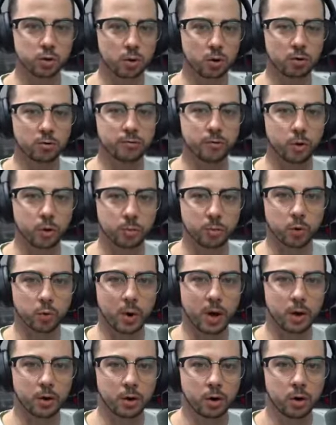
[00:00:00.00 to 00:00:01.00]
are all formed
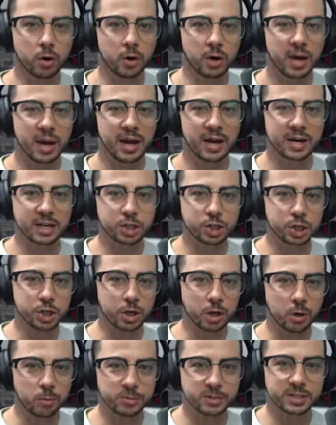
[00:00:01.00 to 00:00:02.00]
around her, and as she
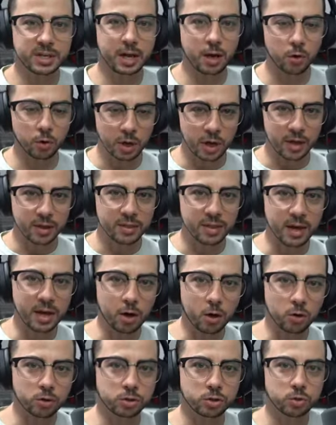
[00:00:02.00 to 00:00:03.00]
comes down, they
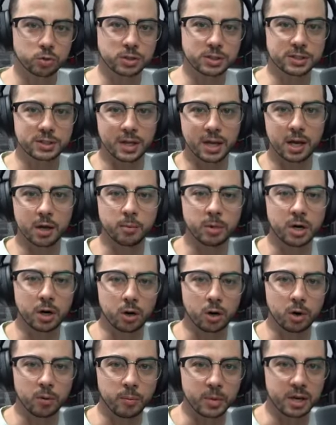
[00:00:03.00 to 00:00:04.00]
also slam in
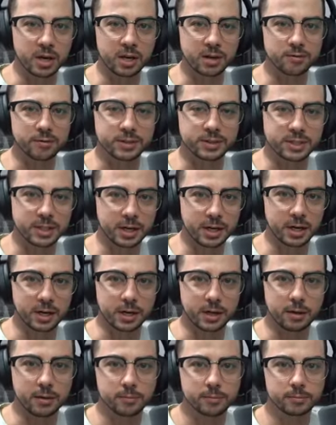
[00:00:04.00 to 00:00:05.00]
her immediate
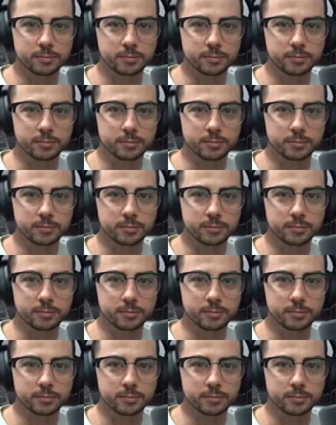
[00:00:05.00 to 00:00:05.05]
vicinity.